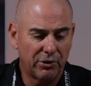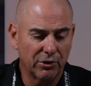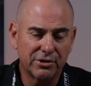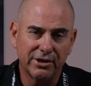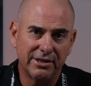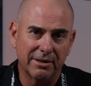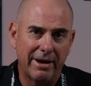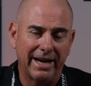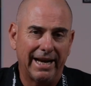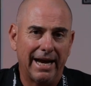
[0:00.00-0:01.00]
Because these are
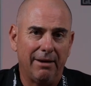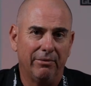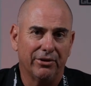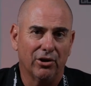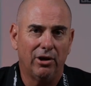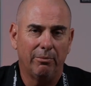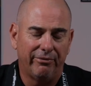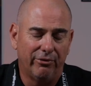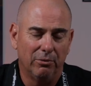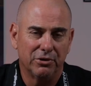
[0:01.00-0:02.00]
mainly aimed at the high
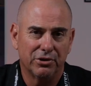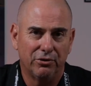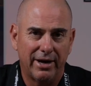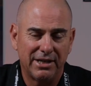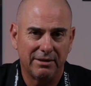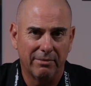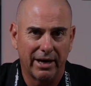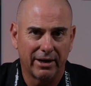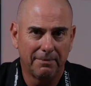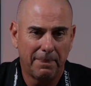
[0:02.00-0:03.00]
performance and racing
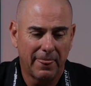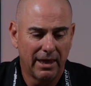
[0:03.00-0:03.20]
market,